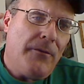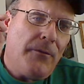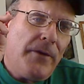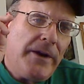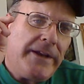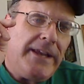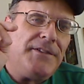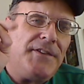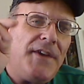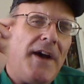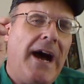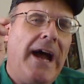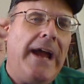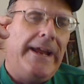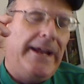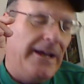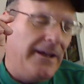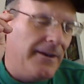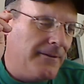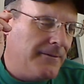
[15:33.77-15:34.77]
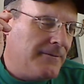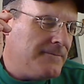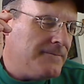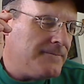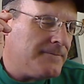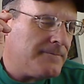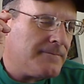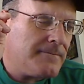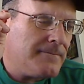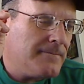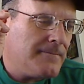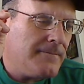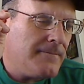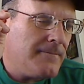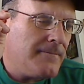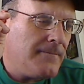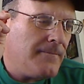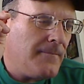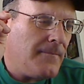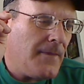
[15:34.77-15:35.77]
Ricky's high end,
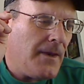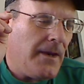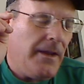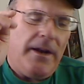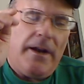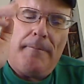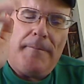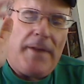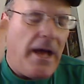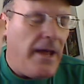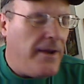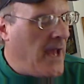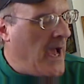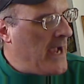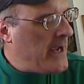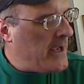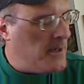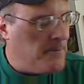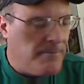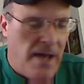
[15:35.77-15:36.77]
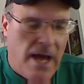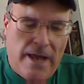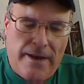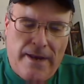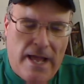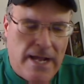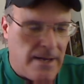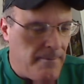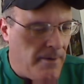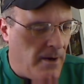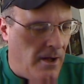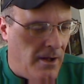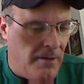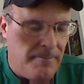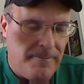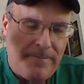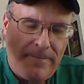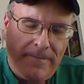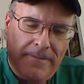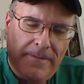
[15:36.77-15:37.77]
and I'm not knocking him. Not knocking him at
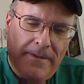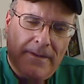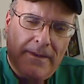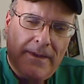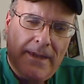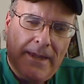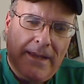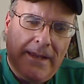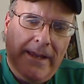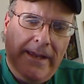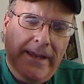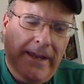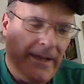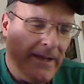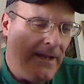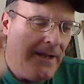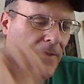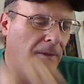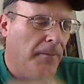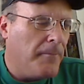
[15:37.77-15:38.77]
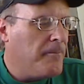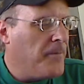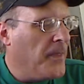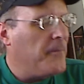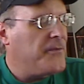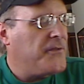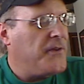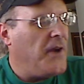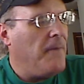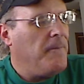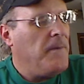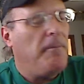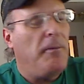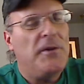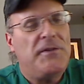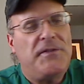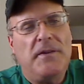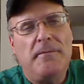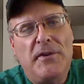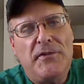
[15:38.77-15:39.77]
all. The, the stuff he
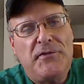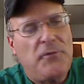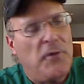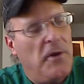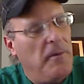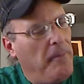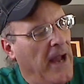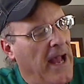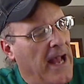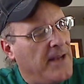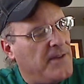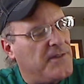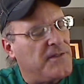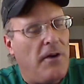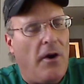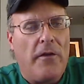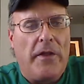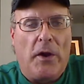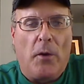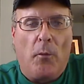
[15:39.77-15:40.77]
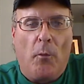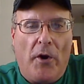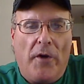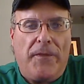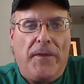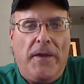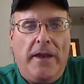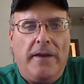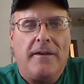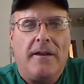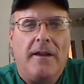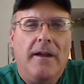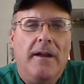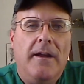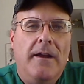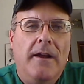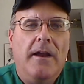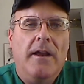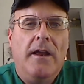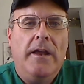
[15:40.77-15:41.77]
puts in mystery packs are they worth it?
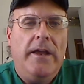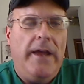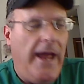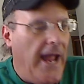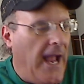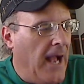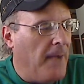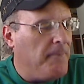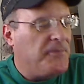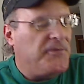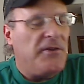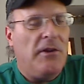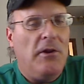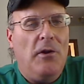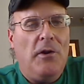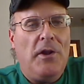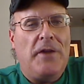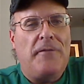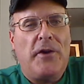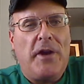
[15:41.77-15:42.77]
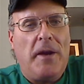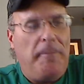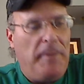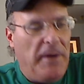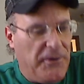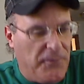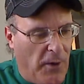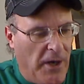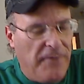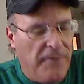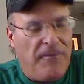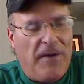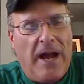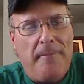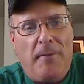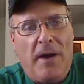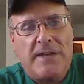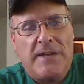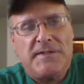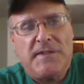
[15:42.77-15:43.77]
Absolutely. If you're gonna pay
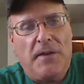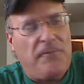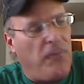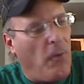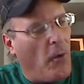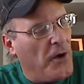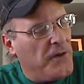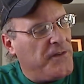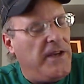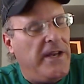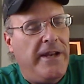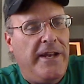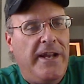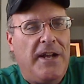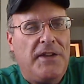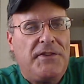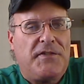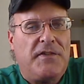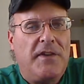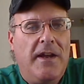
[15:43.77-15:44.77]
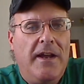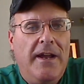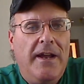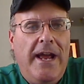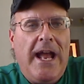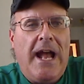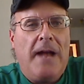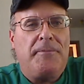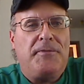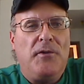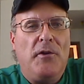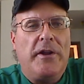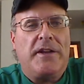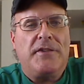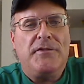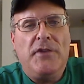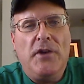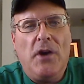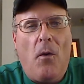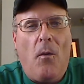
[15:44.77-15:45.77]
25 bucks, get 14 hits. Absolutely,
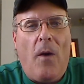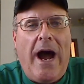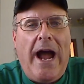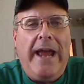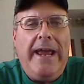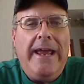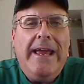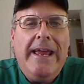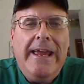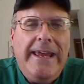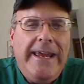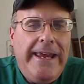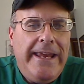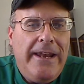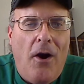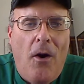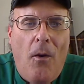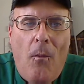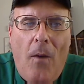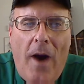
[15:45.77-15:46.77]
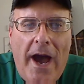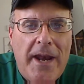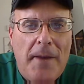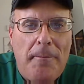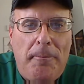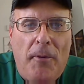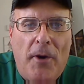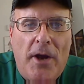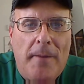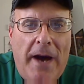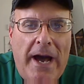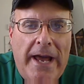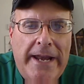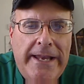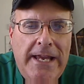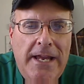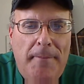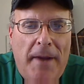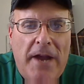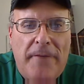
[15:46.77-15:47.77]
because you know why? He don't want to put him on
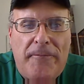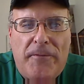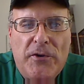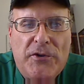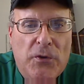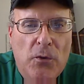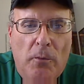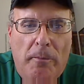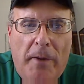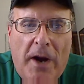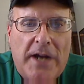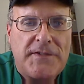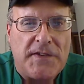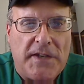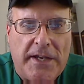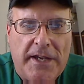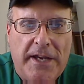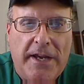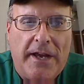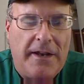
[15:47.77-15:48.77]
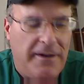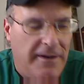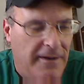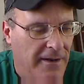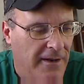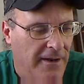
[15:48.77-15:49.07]
eBay for two bucks a hit.